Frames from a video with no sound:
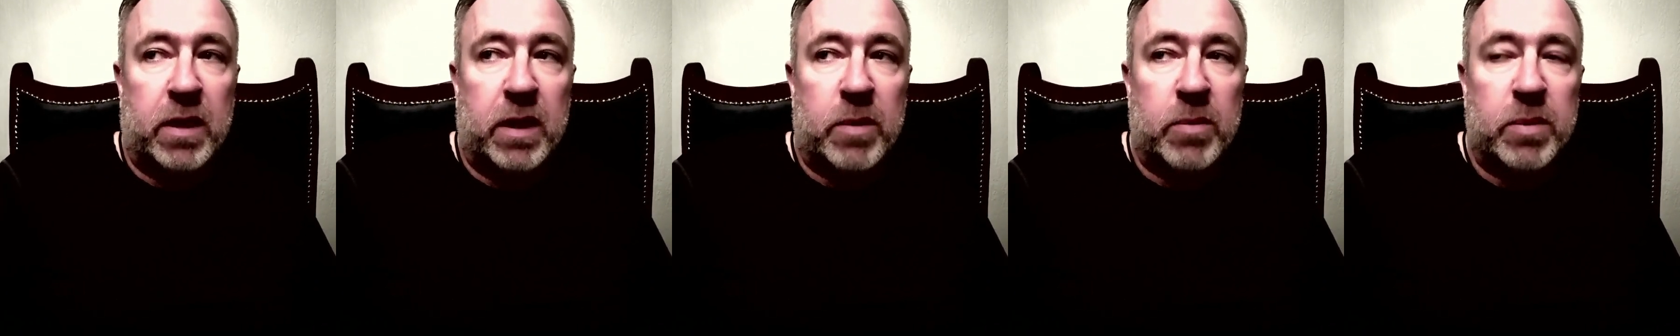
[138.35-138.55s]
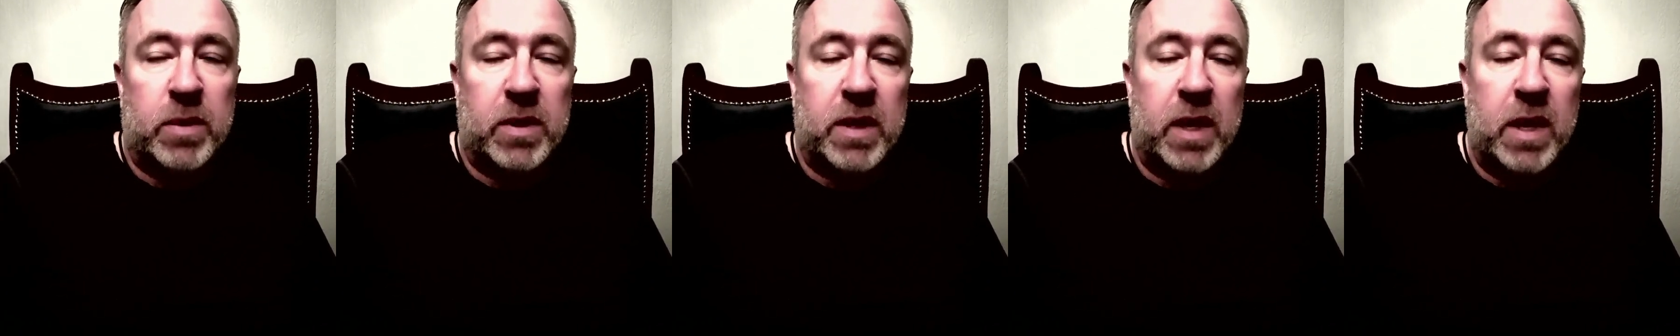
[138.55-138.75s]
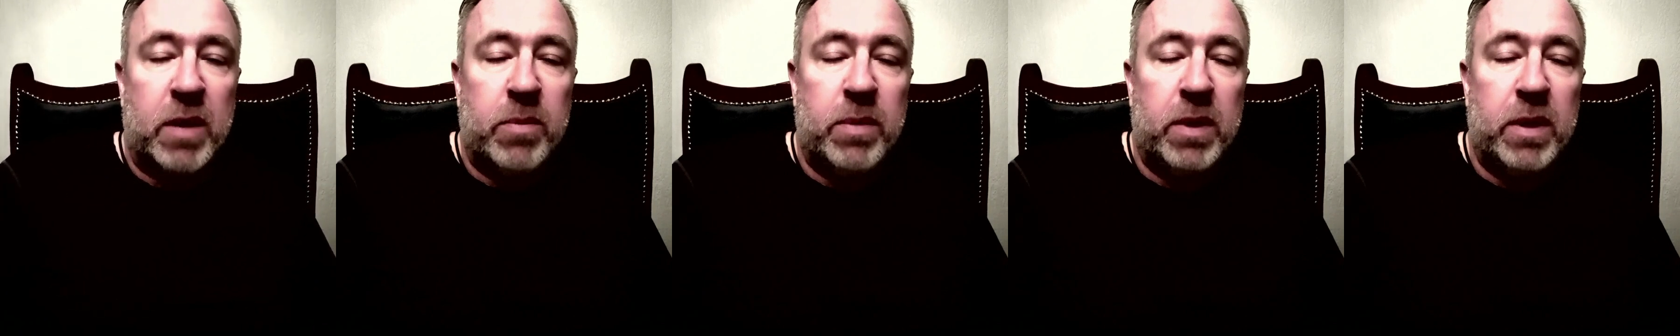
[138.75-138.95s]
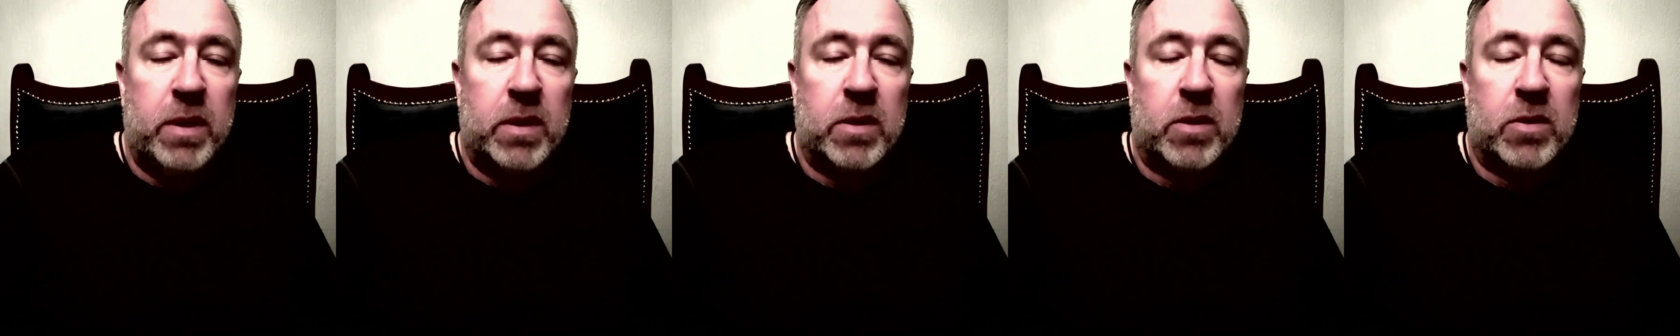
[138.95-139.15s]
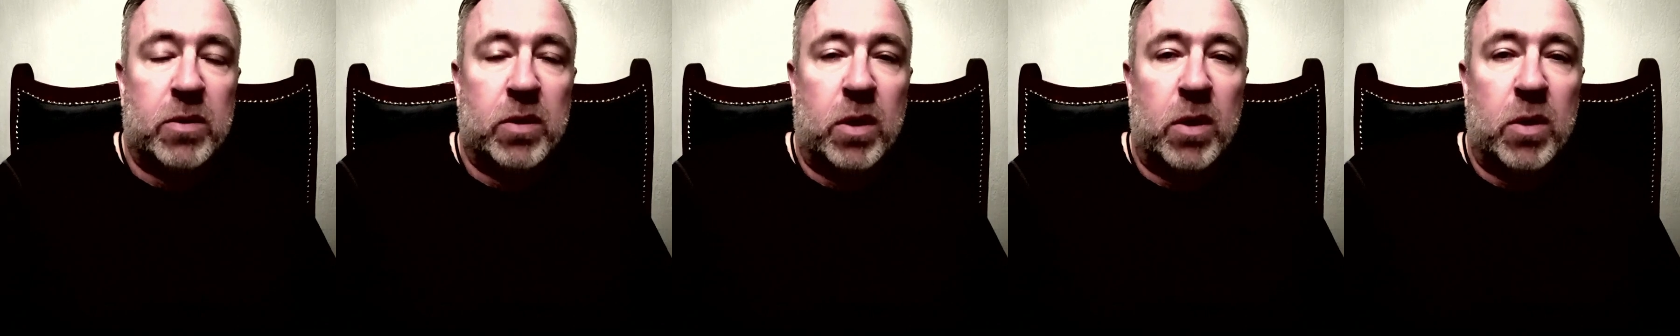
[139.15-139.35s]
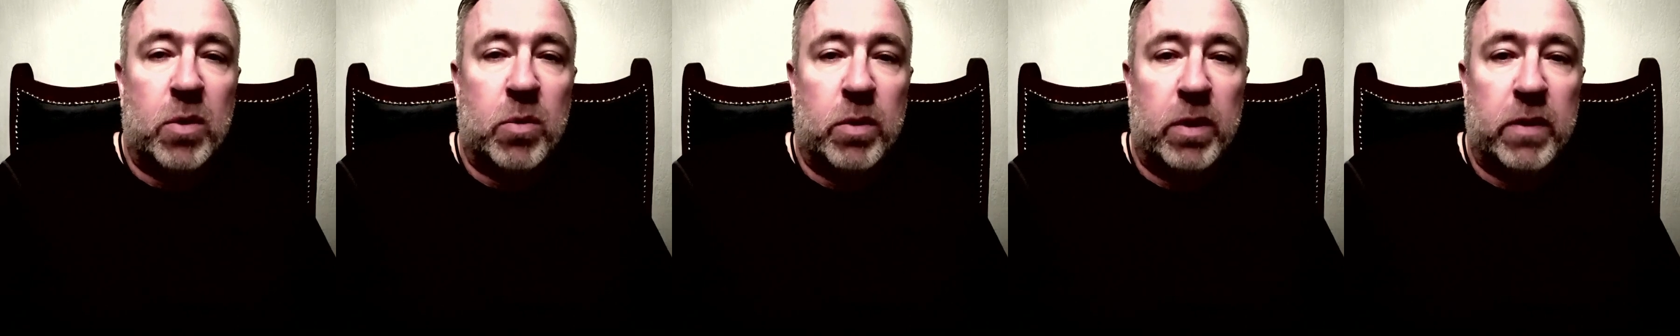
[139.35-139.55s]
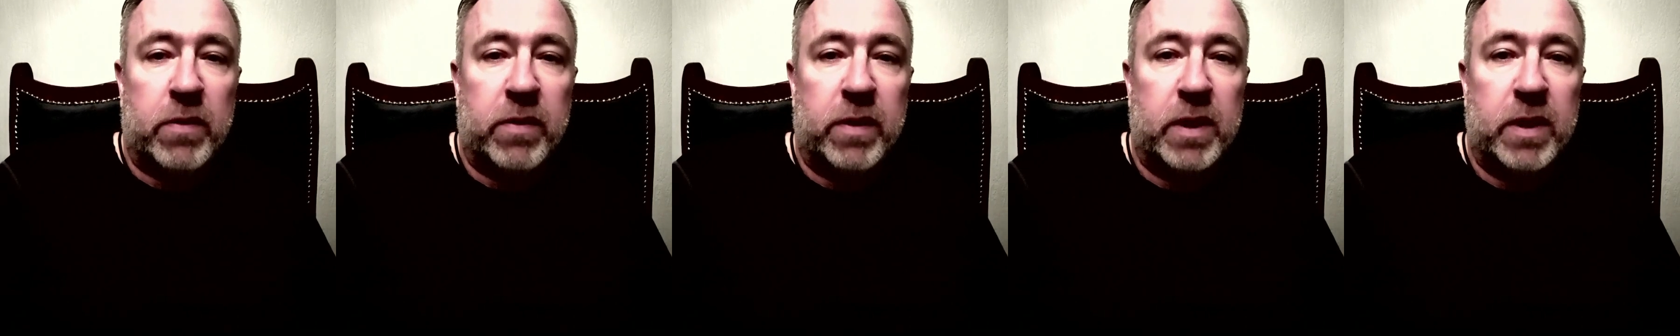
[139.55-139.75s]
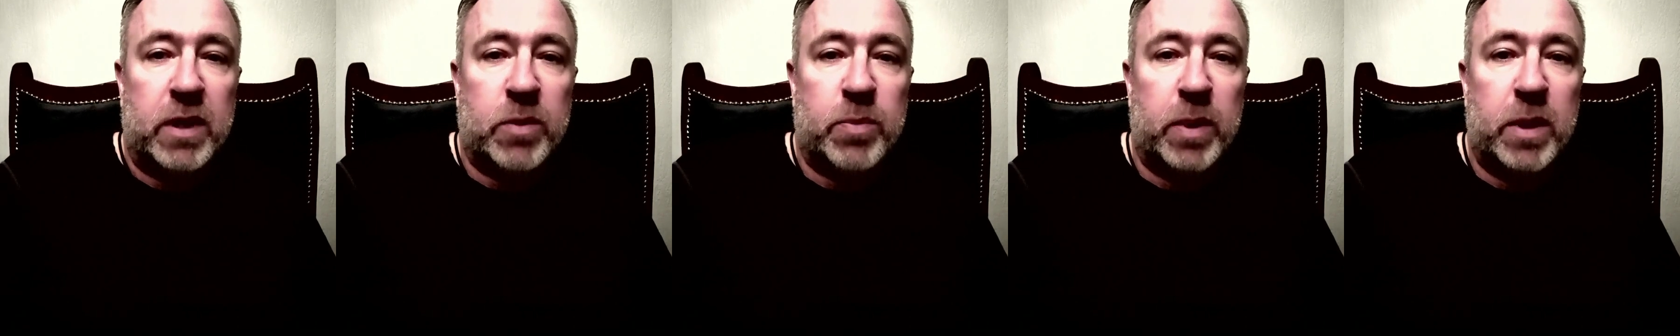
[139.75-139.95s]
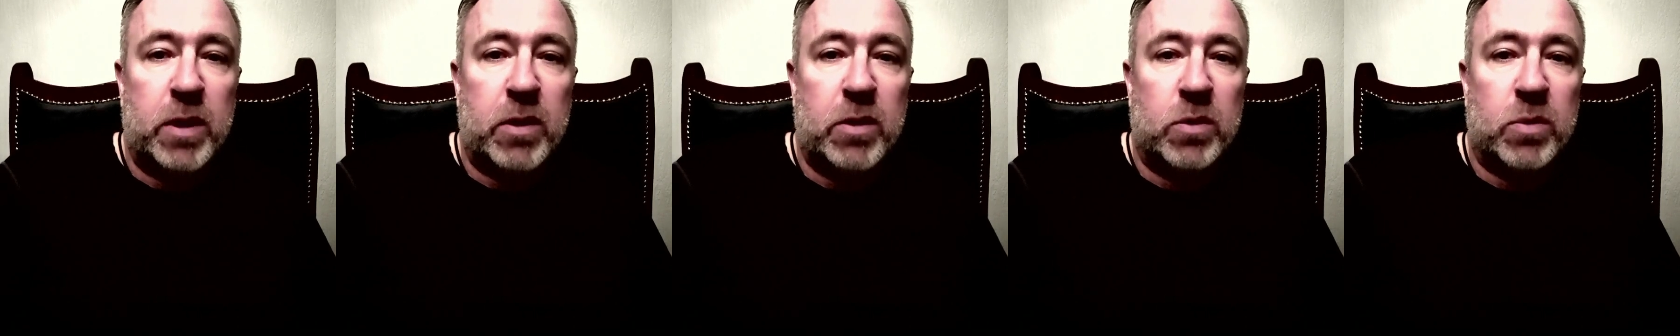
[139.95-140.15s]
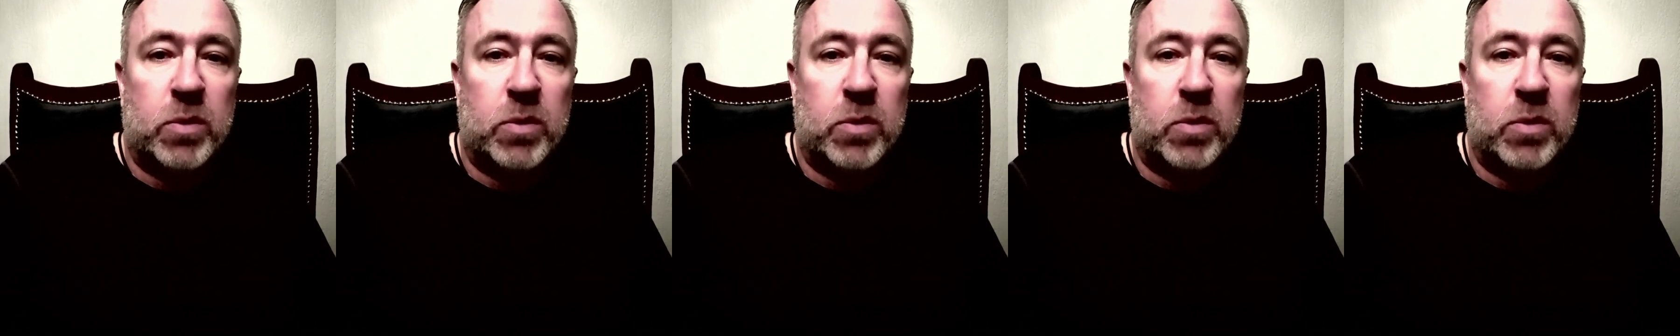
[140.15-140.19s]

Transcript: upset me to start with, I spoke